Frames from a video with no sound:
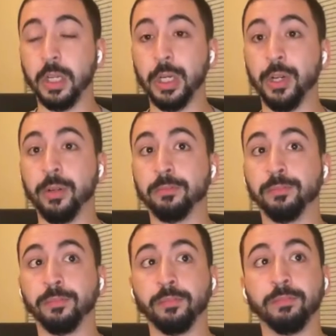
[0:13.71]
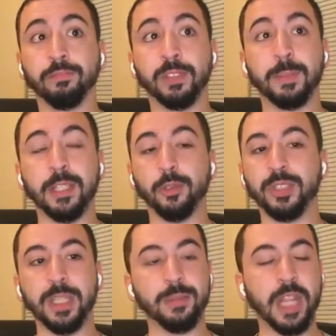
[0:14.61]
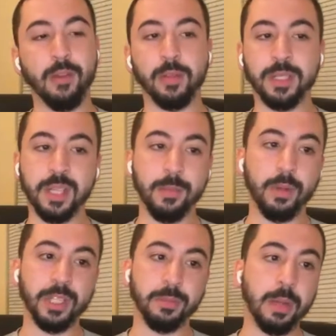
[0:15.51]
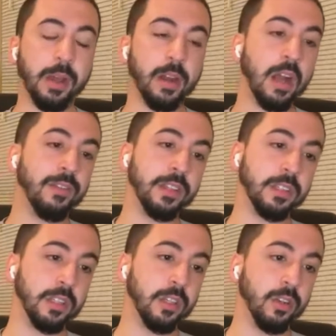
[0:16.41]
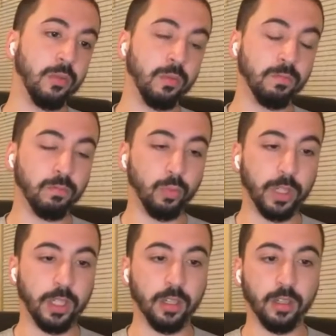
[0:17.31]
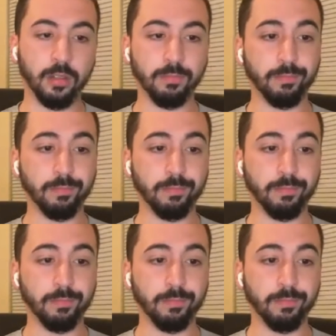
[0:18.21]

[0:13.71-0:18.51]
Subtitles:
Special teams can't really say much about it. Obviously, you know, we